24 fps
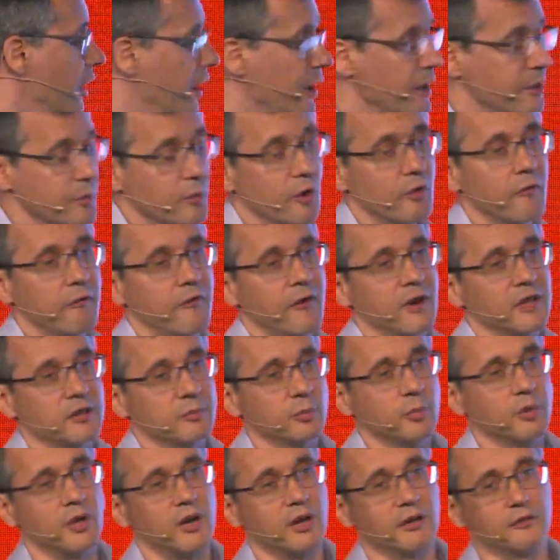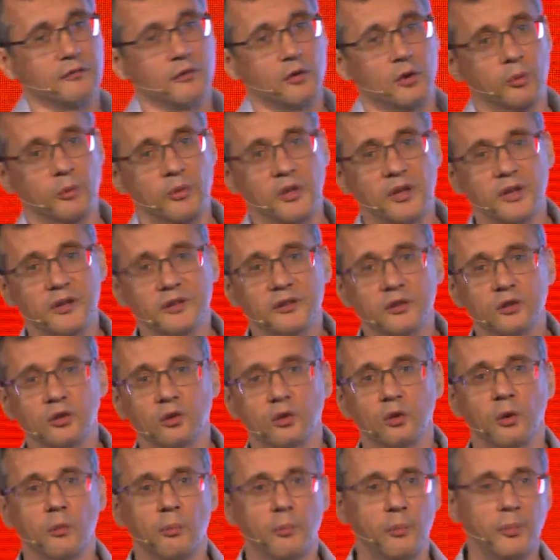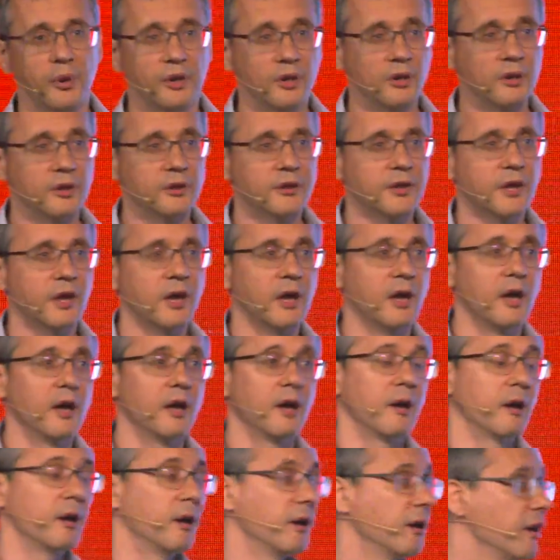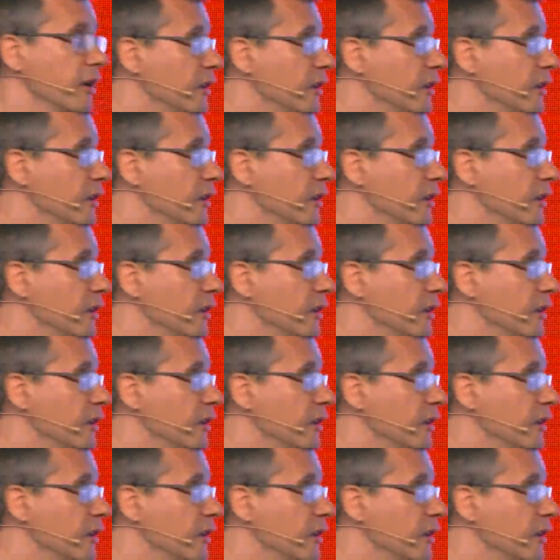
aim of that platform, is to build a